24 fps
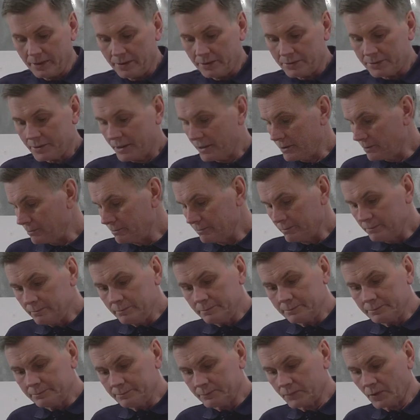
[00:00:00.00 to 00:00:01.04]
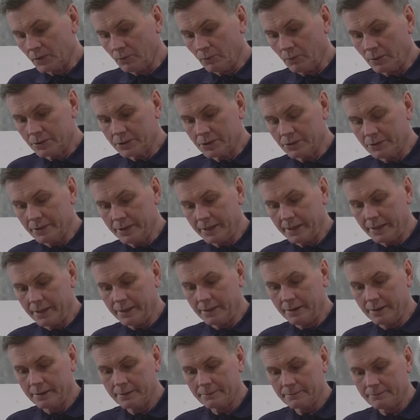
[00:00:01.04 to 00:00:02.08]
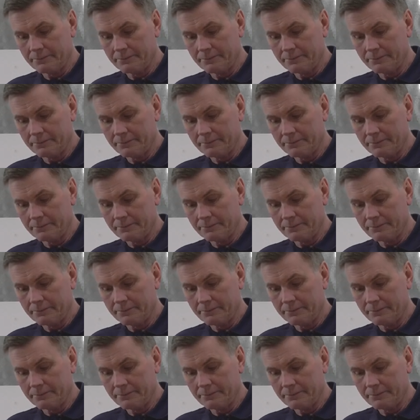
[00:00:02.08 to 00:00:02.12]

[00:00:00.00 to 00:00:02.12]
So what you need,